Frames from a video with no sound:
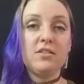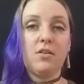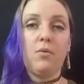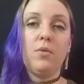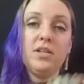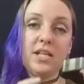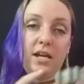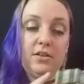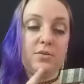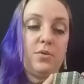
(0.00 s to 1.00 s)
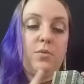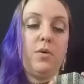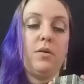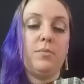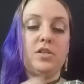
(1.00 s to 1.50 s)
So one tile is worth
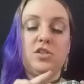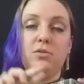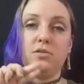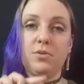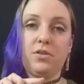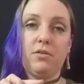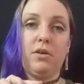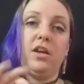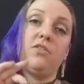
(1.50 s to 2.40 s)
one, but two is worth three,